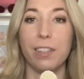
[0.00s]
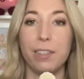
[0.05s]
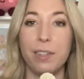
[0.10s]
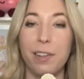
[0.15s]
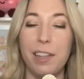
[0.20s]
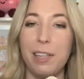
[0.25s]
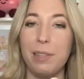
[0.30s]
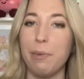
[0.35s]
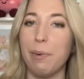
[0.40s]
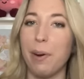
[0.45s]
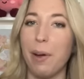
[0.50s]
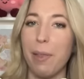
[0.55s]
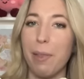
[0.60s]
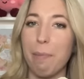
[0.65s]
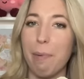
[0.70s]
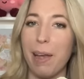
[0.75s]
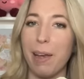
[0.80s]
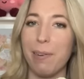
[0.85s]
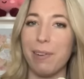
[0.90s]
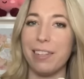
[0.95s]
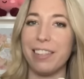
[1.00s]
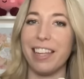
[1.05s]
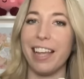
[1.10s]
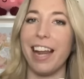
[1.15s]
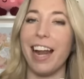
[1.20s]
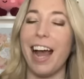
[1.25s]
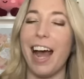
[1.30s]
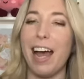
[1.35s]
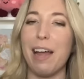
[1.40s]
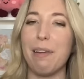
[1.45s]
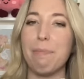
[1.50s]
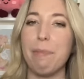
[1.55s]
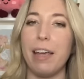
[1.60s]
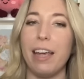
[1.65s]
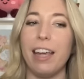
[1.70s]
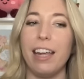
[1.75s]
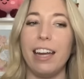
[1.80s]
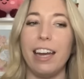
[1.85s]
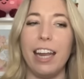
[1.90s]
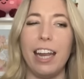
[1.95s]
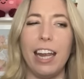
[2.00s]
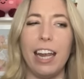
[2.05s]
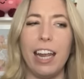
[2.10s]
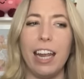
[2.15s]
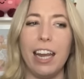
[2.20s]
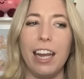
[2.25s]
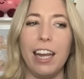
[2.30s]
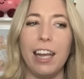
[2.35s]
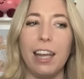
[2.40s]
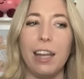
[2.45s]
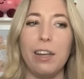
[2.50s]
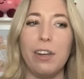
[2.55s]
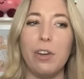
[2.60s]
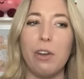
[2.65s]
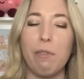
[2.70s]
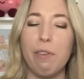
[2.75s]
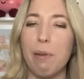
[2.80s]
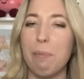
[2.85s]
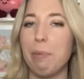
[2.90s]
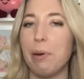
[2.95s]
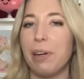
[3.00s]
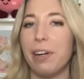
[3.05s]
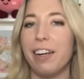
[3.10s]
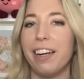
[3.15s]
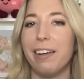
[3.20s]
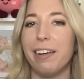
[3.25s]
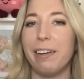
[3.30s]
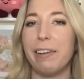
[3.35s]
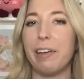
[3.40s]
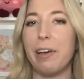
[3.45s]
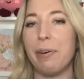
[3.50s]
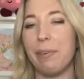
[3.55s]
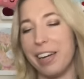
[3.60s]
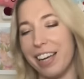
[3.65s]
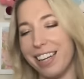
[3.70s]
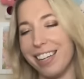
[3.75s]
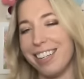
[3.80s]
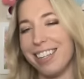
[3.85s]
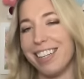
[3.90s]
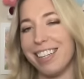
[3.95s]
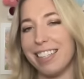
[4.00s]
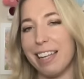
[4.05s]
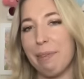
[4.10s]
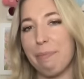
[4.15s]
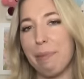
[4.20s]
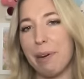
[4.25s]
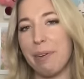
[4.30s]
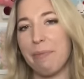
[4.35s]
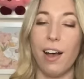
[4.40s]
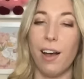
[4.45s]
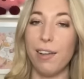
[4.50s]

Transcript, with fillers: So these were all the penguins that I made in November going into December.